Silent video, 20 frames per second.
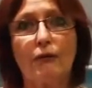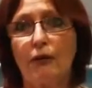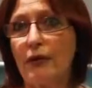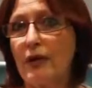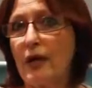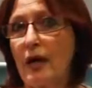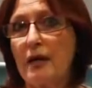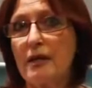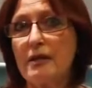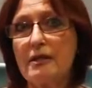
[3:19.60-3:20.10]

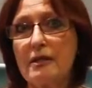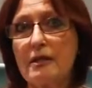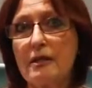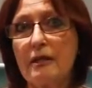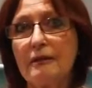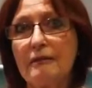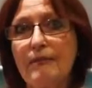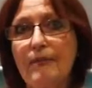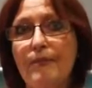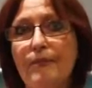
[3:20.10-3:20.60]
on
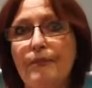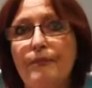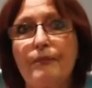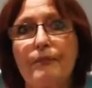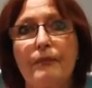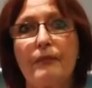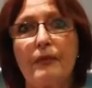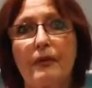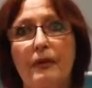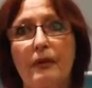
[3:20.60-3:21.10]
outing,
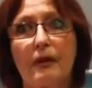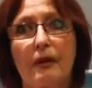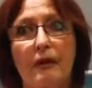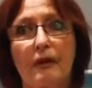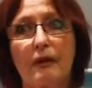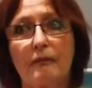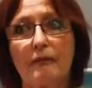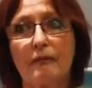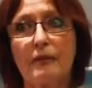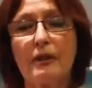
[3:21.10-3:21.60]

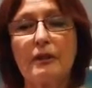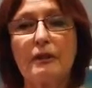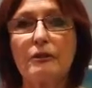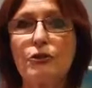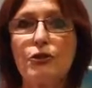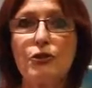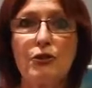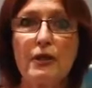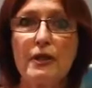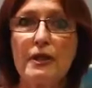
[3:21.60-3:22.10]

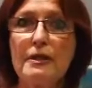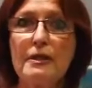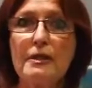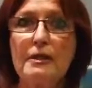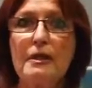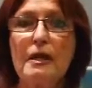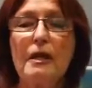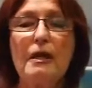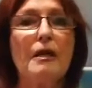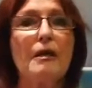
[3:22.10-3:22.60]
little
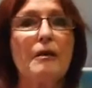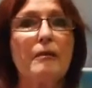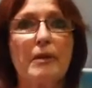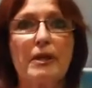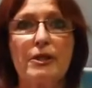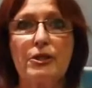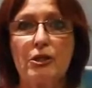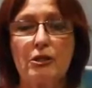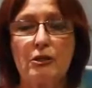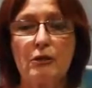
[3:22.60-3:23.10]
treats,
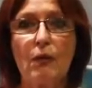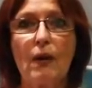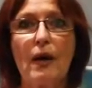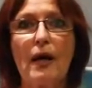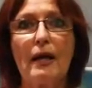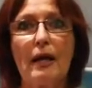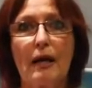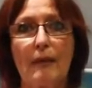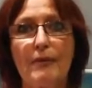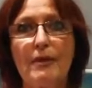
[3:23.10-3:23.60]
but she's
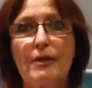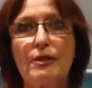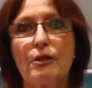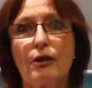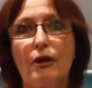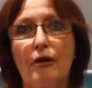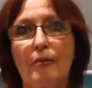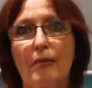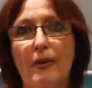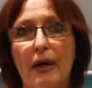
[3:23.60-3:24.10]
quite happy
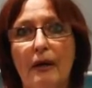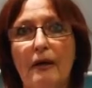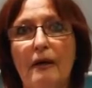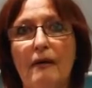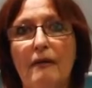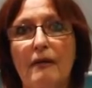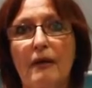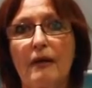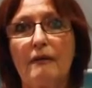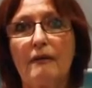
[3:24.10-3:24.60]
to go back,
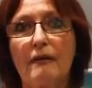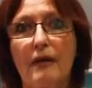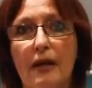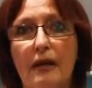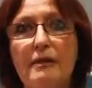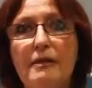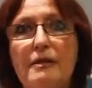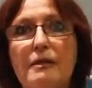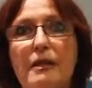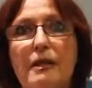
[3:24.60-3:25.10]
and
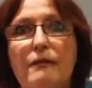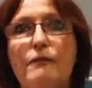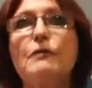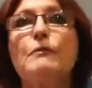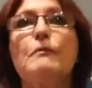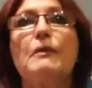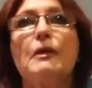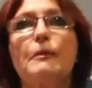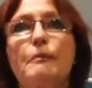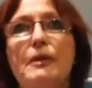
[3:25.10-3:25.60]
that
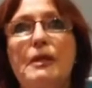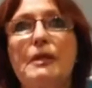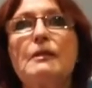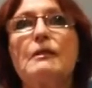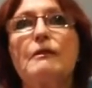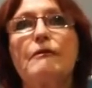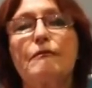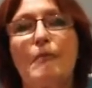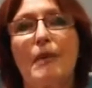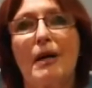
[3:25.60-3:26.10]
gives me
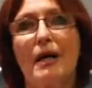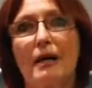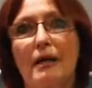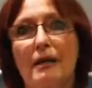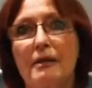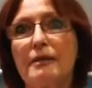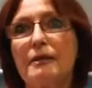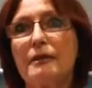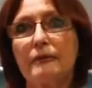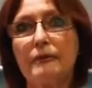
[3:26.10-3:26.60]
peace of
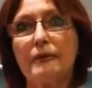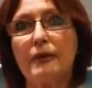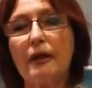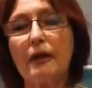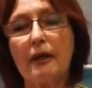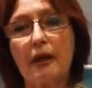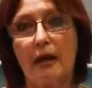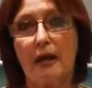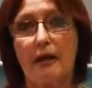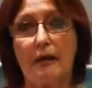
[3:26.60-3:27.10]
mind
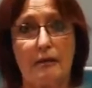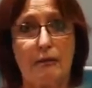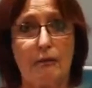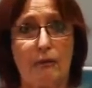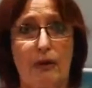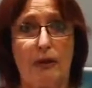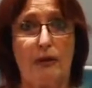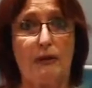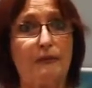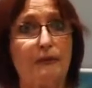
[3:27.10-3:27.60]

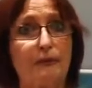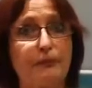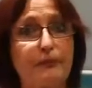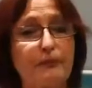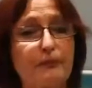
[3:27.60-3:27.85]
as well.